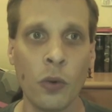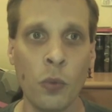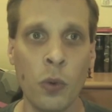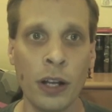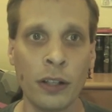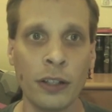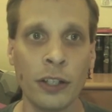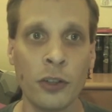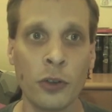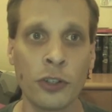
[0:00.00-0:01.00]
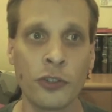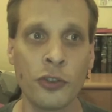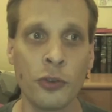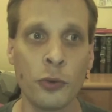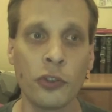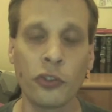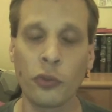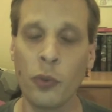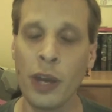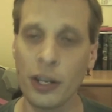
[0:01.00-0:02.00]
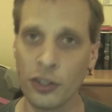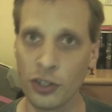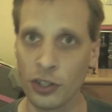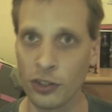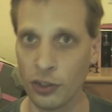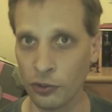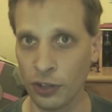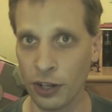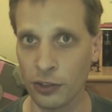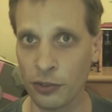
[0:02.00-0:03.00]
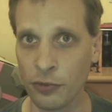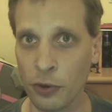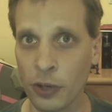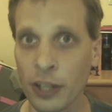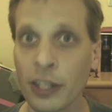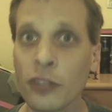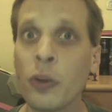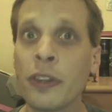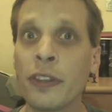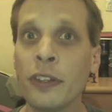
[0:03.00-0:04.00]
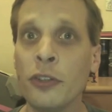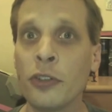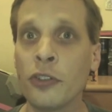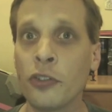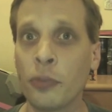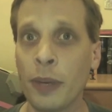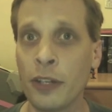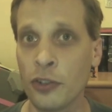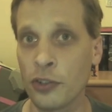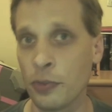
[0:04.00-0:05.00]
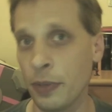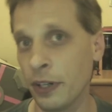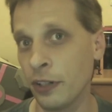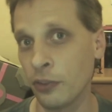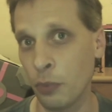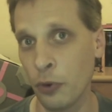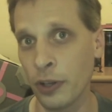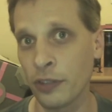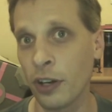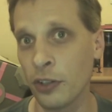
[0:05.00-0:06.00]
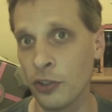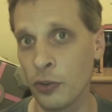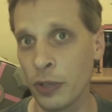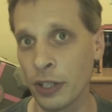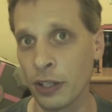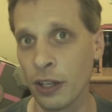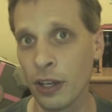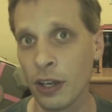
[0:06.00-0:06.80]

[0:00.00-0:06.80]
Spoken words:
Well, in order to switch to those character foci, that's one thing you can spend your experience points on doing.